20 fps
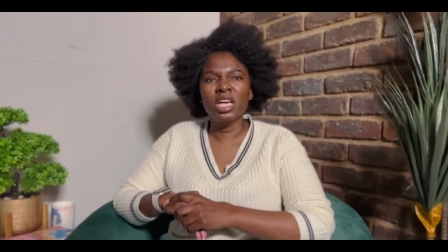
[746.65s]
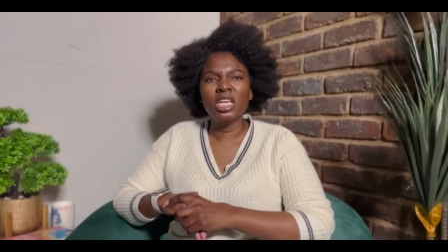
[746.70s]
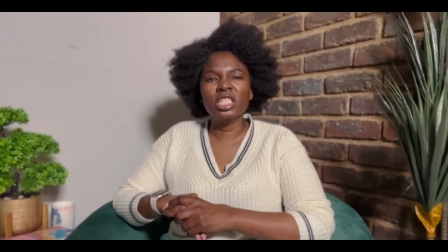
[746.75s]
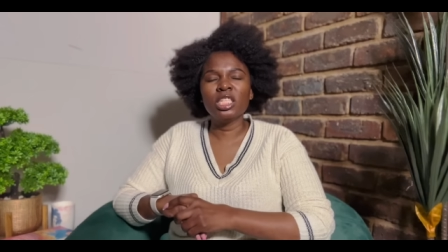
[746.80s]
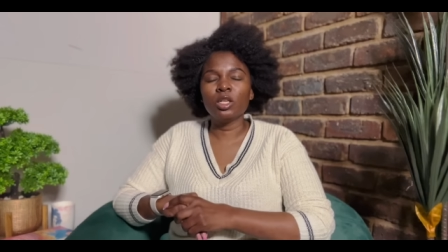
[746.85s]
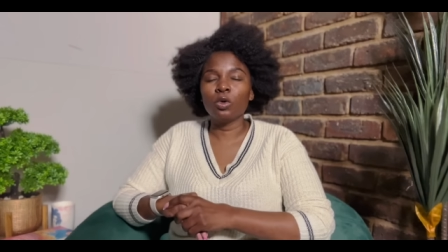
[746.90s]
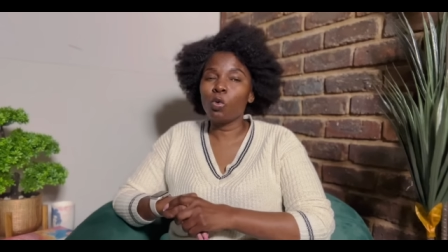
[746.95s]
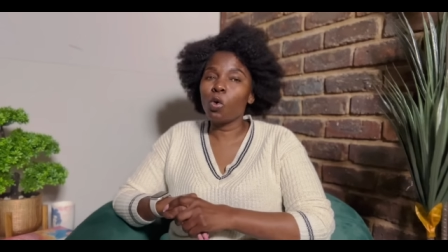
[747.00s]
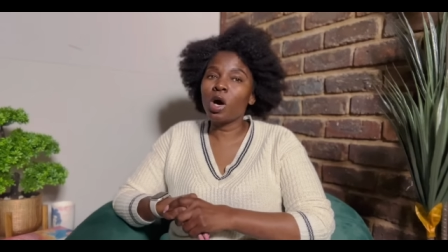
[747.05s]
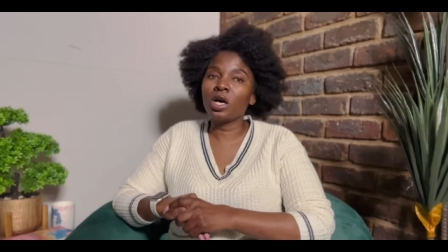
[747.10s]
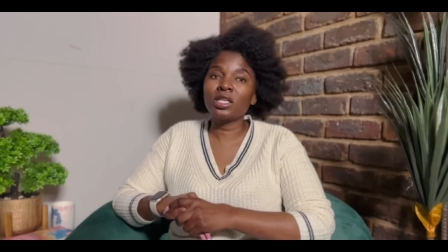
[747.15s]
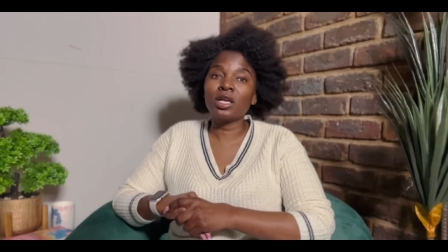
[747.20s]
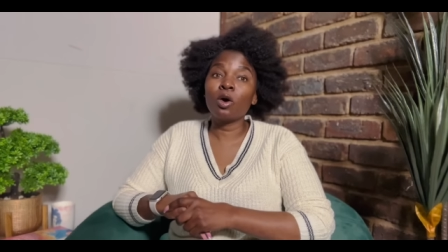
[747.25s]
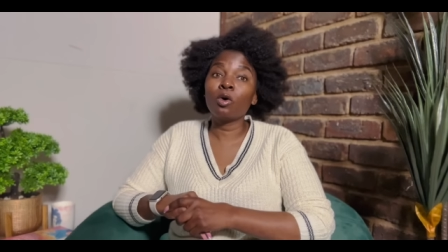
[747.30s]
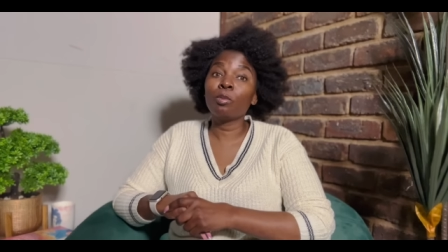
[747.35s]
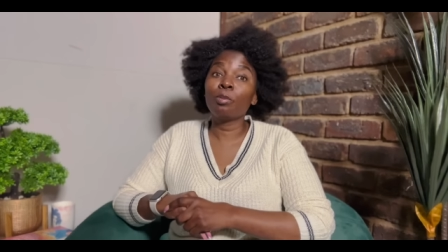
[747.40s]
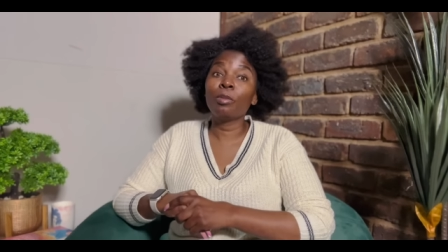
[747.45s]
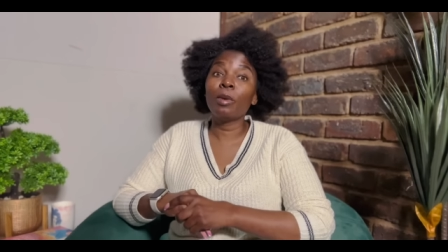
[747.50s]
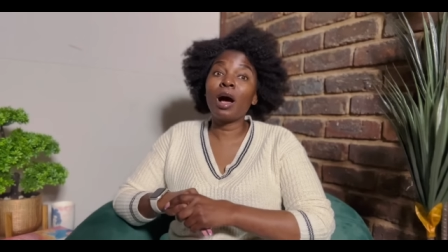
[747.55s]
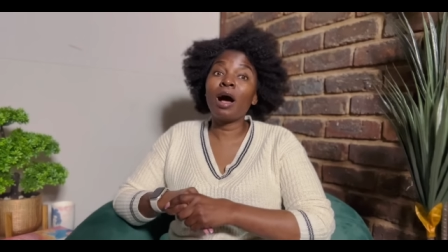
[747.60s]
she walked
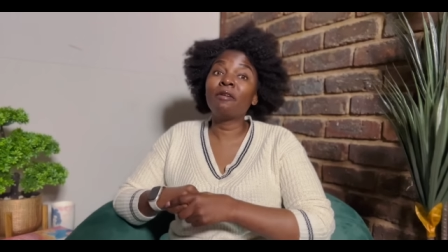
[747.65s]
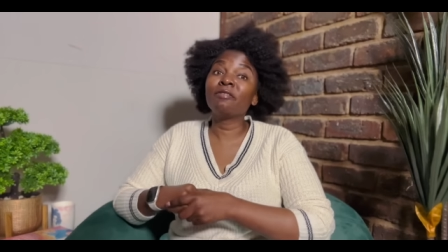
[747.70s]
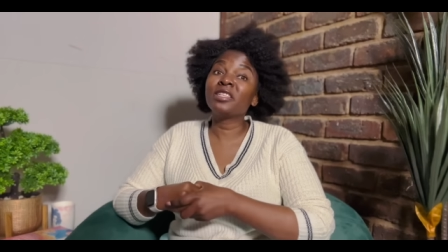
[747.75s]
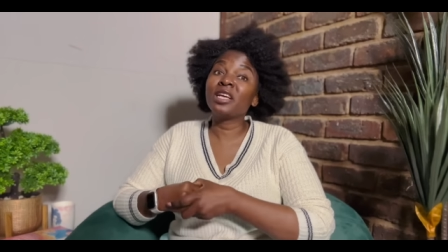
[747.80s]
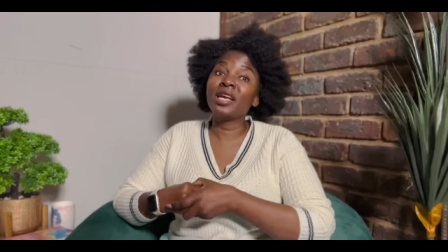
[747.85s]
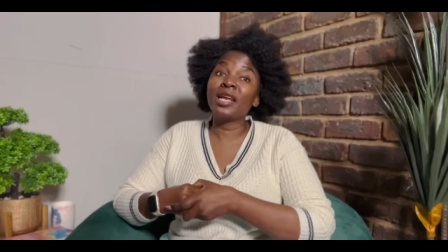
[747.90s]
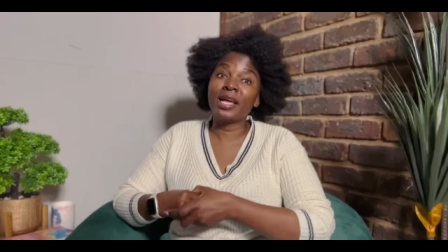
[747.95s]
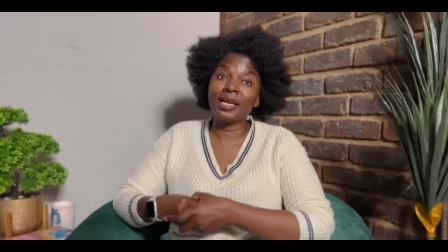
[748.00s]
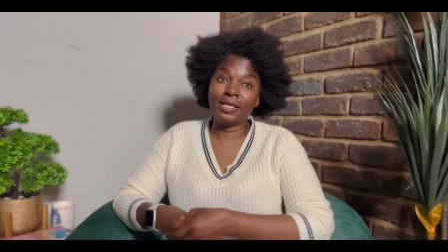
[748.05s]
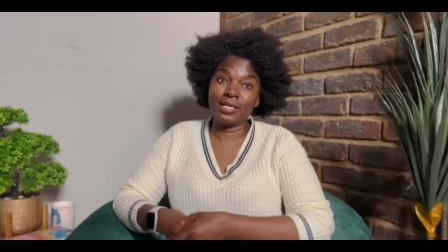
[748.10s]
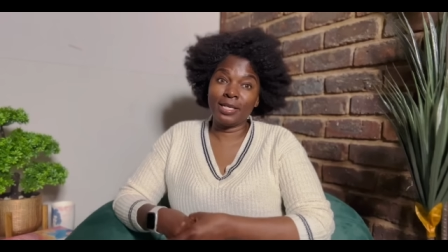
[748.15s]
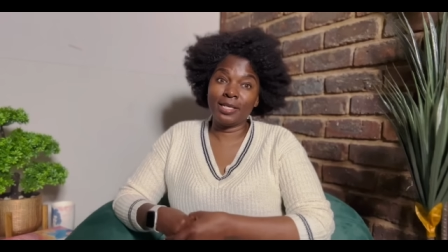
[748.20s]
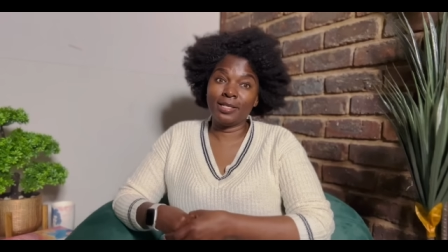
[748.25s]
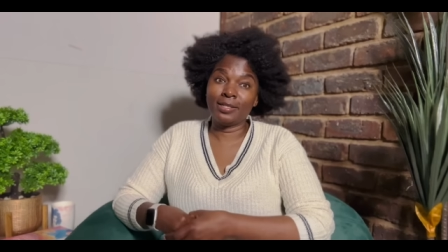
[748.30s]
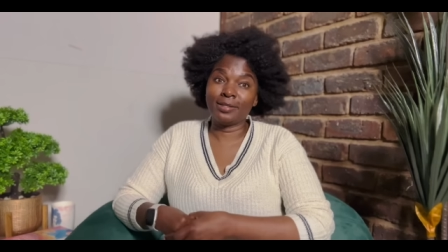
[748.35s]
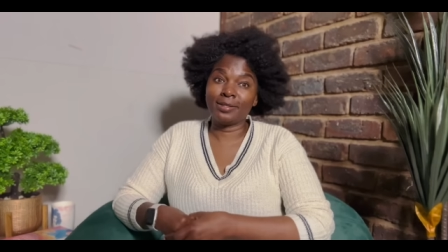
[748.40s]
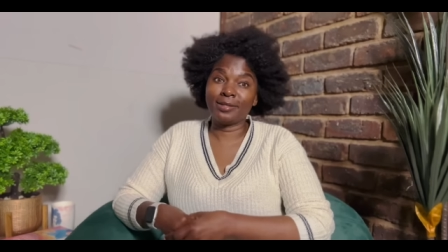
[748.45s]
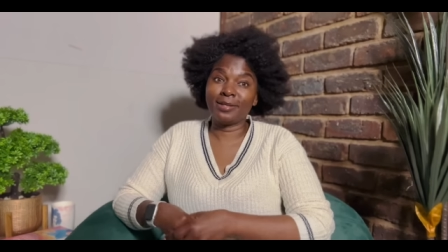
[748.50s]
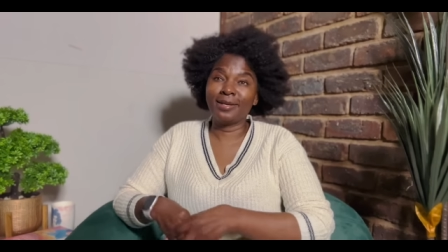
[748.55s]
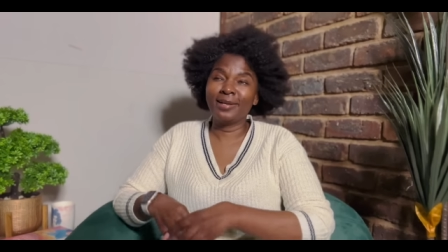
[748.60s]
out after nine days.